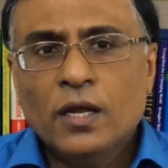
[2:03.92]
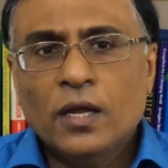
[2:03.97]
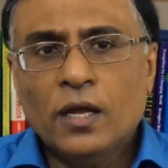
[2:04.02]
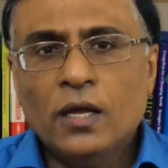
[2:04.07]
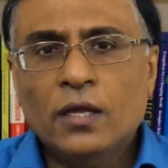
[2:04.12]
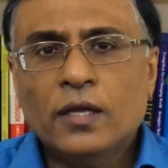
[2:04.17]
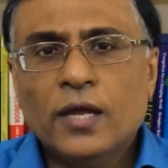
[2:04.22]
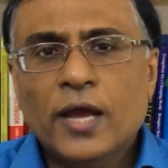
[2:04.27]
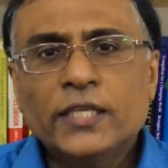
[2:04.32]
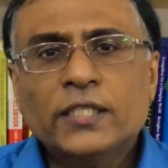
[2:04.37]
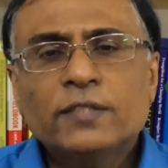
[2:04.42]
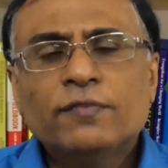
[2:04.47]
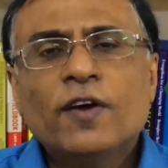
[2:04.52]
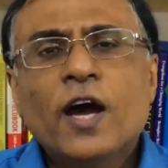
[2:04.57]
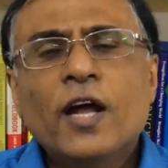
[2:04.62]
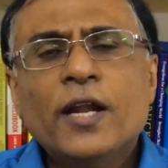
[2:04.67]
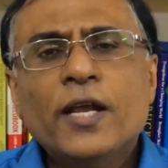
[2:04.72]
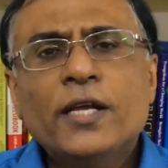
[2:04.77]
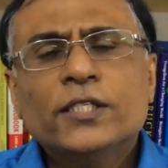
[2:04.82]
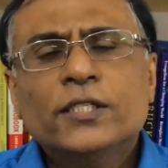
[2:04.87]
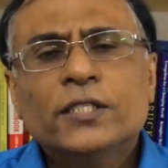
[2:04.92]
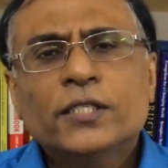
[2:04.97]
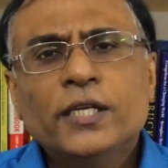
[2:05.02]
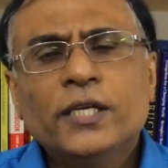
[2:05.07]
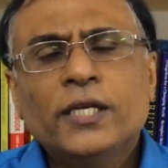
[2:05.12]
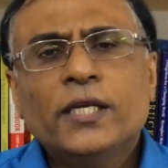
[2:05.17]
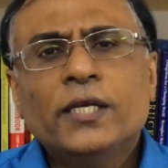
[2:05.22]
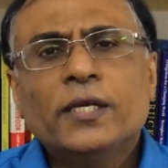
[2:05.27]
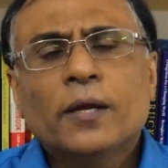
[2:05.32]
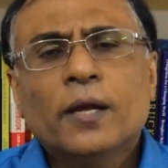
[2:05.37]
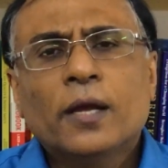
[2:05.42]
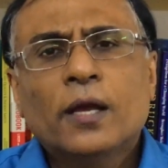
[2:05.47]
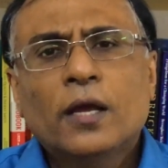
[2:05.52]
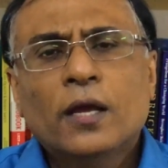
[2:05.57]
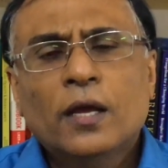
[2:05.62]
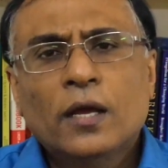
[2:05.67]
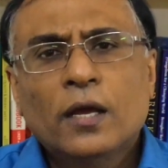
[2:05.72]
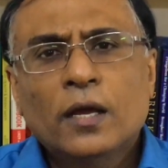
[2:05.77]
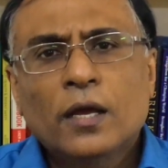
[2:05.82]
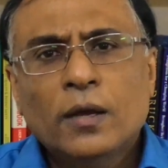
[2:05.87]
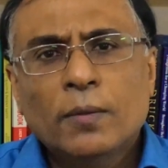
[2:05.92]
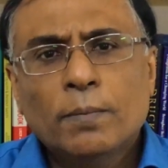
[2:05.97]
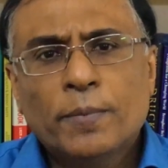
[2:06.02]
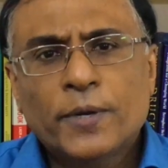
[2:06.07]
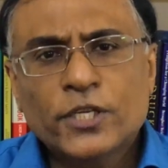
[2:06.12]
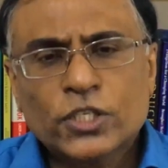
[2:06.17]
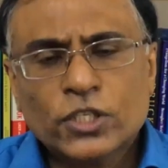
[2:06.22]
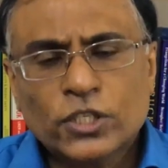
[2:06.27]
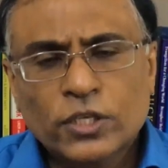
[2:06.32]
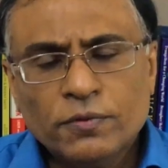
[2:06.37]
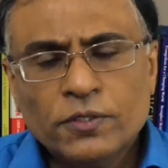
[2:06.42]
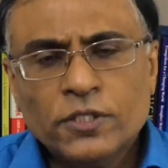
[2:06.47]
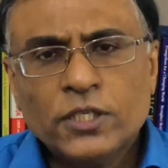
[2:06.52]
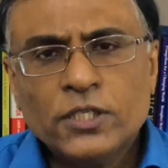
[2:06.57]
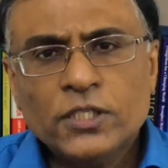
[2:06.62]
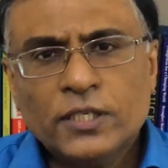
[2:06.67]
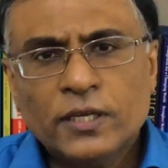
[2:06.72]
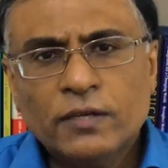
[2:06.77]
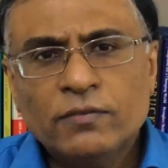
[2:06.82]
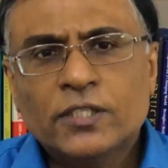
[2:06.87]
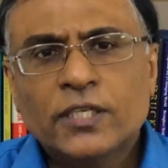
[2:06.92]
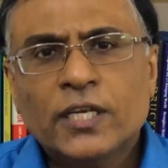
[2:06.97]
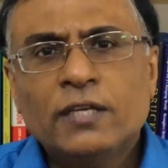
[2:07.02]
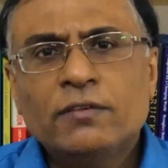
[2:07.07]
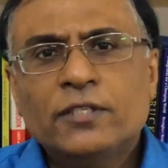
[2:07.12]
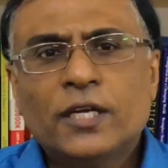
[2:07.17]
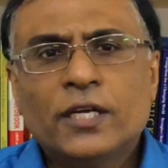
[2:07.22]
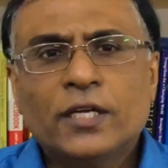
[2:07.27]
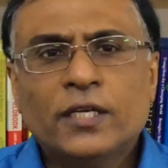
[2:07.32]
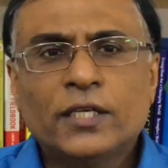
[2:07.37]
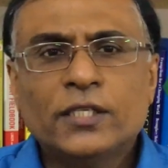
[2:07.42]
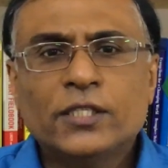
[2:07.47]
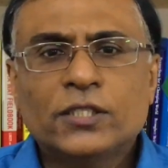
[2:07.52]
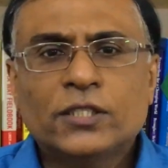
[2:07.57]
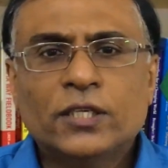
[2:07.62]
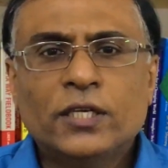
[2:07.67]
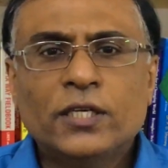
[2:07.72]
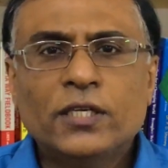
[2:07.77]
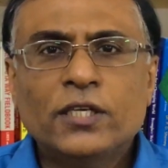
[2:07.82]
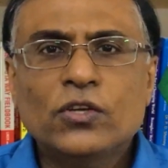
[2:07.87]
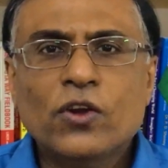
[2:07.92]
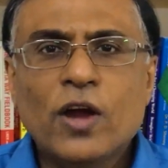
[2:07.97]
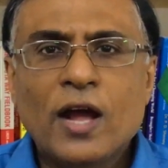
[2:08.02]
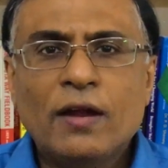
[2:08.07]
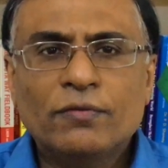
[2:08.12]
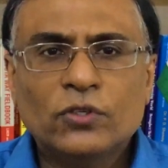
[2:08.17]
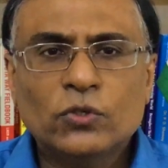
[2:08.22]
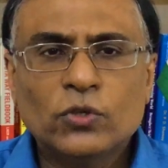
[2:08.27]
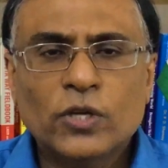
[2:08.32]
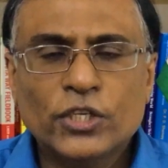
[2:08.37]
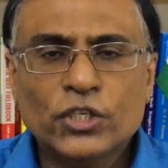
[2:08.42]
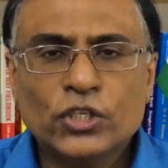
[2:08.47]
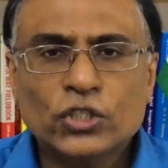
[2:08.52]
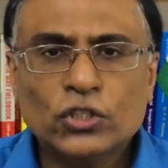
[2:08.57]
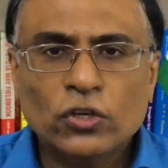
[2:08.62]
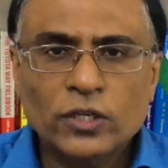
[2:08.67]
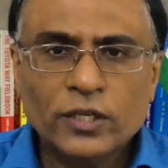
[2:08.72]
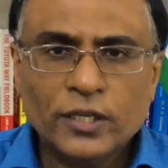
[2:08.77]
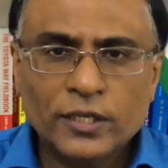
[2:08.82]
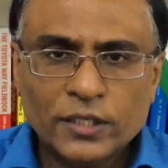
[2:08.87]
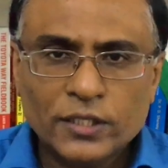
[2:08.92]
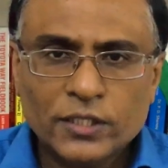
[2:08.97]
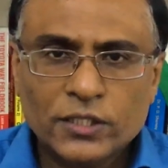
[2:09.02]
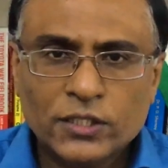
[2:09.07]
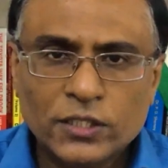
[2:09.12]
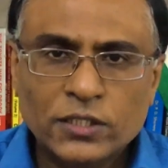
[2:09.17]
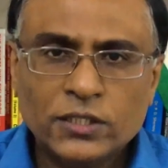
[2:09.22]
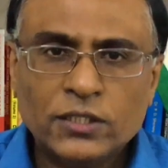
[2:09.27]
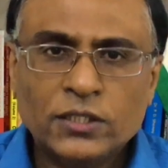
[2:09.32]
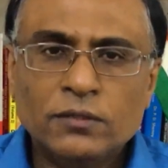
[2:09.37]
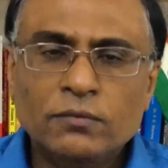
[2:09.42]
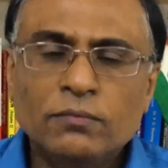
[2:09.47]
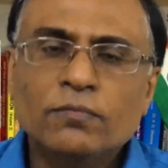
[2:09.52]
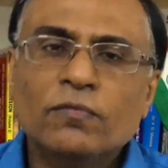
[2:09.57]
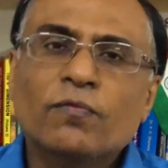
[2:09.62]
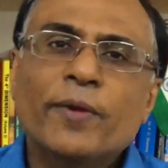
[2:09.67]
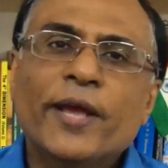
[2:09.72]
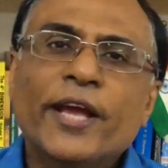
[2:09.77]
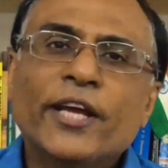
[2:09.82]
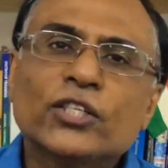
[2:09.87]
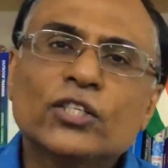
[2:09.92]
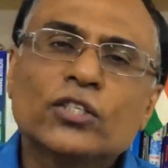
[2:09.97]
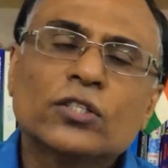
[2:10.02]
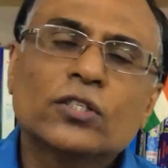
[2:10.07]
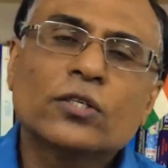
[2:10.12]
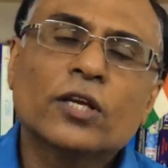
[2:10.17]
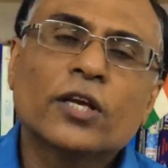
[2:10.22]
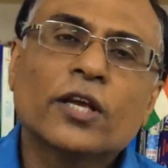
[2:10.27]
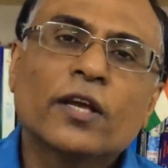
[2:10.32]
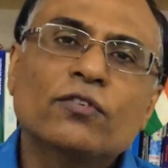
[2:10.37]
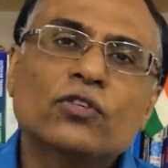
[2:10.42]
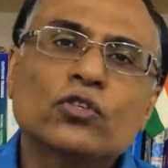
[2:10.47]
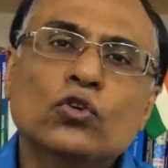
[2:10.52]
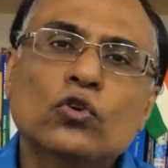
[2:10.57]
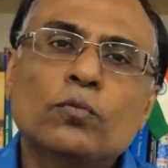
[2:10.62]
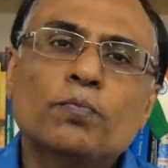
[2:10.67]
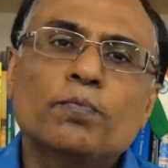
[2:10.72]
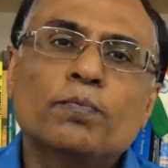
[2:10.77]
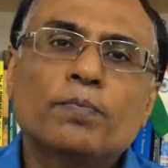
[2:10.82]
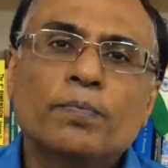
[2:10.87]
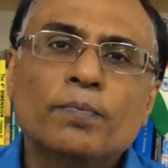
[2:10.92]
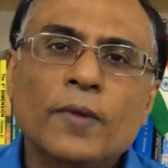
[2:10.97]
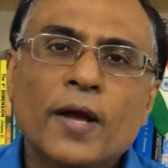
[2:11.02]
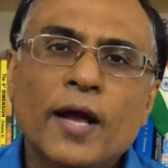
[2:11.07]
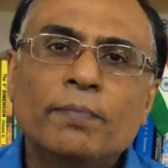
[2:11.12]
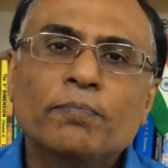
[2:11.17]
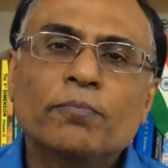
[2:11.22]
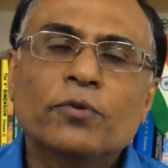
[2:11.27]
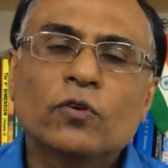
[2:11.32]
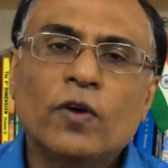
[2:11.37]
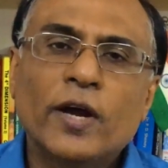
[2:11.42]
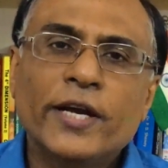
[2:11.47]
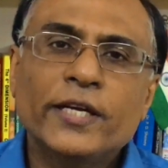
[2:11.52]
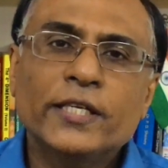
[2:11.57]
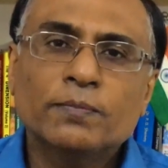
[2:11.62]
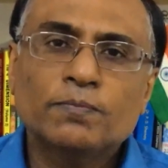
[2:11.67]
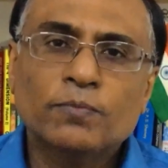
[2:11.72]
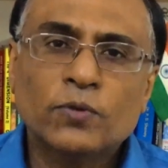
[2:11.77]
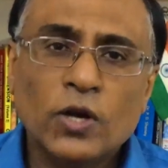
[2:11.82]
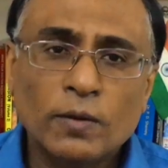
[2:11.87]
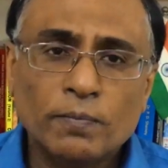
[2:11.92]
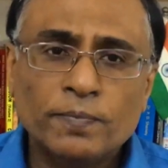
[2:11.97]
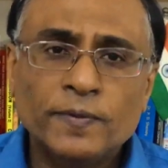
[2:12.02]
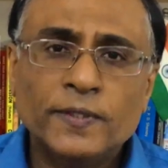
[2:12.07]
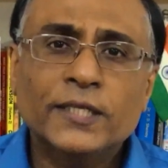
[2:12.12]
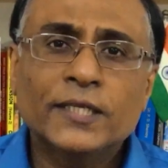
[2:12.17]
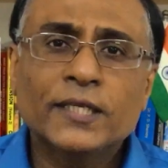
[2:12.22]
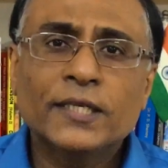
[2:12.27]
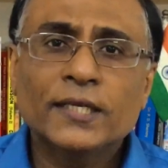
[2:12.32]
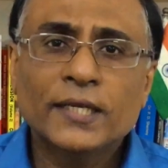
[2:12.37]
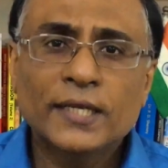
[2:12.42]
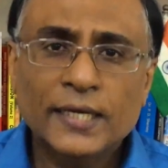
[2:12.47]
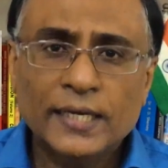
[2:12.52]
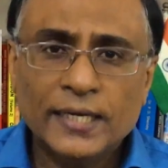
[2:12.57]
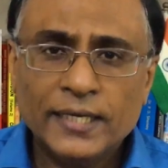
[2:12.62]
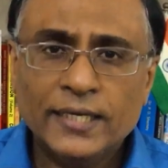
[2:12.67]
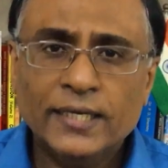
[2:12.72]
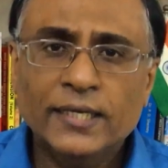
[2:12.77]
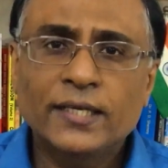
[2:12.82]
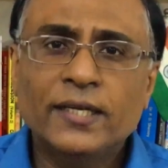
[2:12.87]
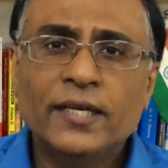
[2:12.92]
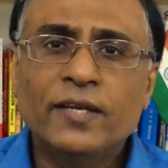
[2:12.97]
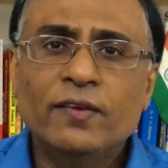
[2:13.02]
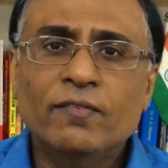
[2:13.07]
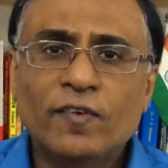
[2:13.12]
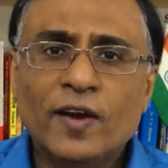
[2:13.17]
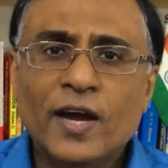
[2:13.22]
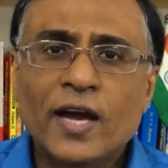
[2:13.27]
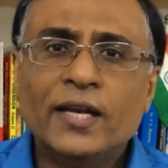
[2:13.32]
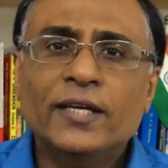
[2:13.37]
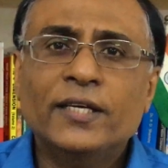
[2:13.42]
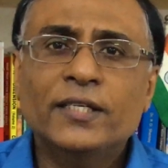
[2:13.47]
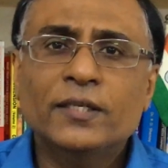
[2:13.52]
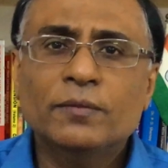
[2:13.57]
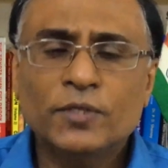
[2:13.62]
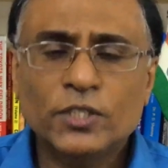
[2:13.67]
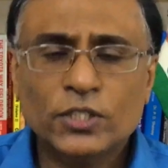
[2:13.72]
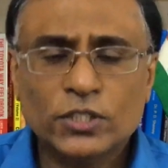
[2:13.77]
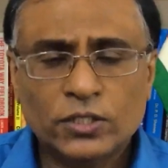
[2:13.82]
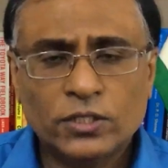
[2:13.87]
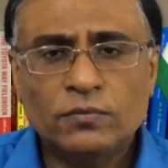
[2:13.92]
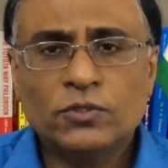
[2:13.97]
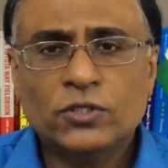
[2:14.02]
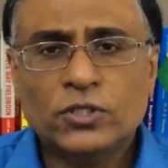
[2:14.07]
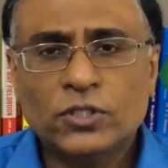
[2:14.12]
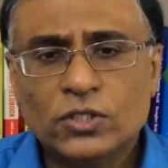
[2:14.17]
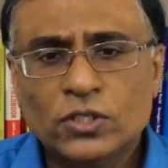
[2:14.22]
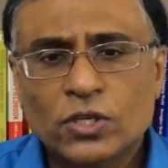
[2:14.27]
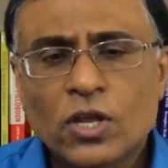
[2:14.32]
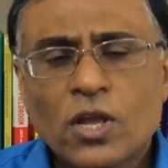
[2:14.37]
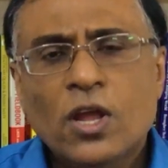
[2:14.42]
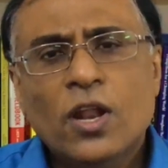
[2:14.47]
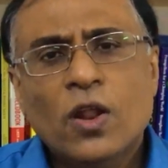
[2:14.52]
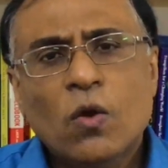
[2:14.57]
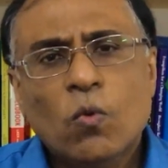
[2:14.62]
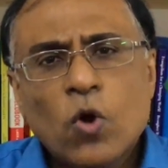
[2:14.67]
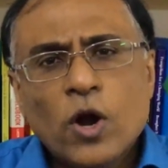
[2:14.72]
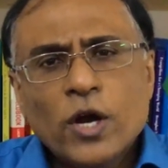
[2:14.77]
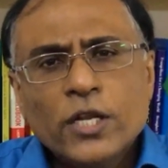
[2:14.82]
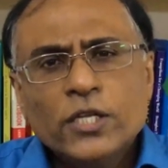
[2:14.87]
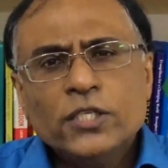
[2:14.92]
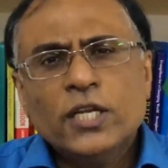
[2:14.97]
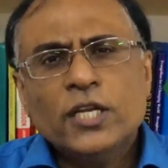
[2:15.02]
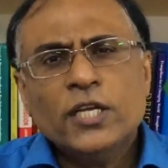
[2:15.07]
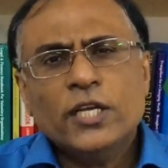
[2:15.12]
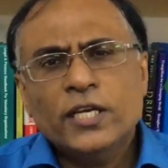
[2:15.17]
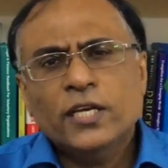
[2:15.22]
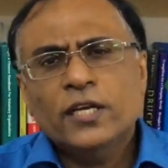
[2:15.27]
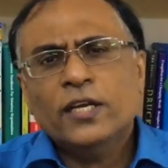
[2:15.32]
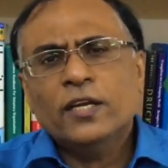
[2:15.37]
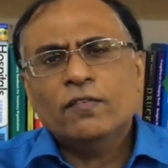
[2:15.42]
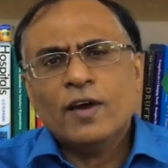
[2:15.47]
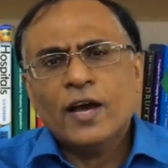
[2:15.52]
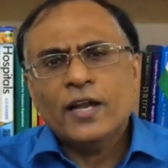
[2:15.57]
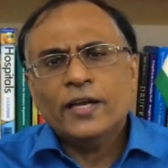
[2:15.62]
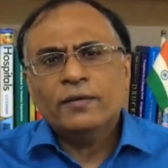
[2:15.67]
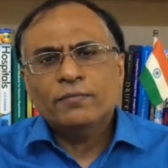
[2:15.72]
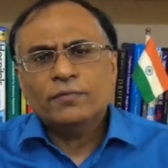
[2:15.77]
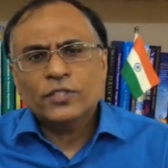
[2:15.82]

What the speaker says: As far as the prescriptions themselves are concerned, you have to ensure that the system gives you and provides proper legally valid prescriptions. Now, what is a legally valid